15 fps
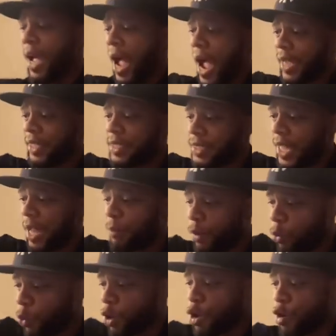I can type
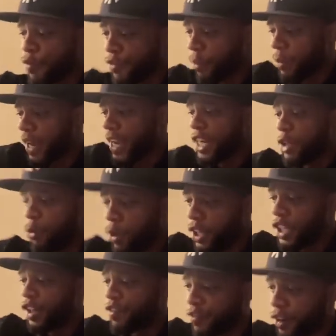a word from any one
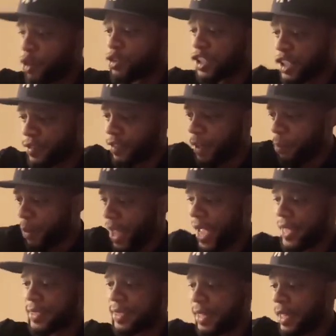of your verses for the
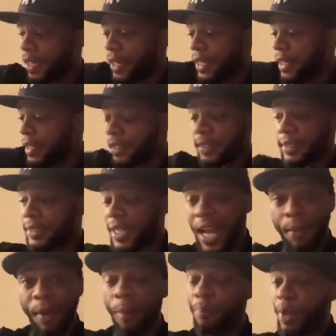past
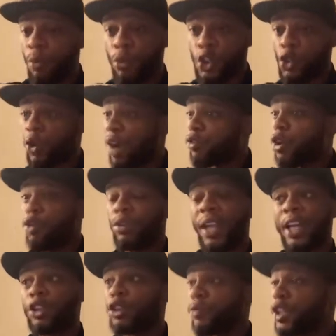time I've been with you. I wrote
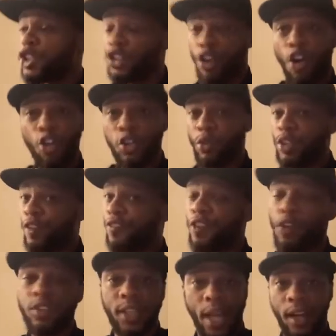like 3 songs on your
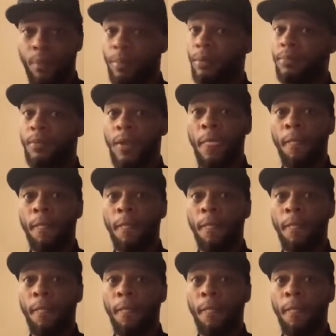first album.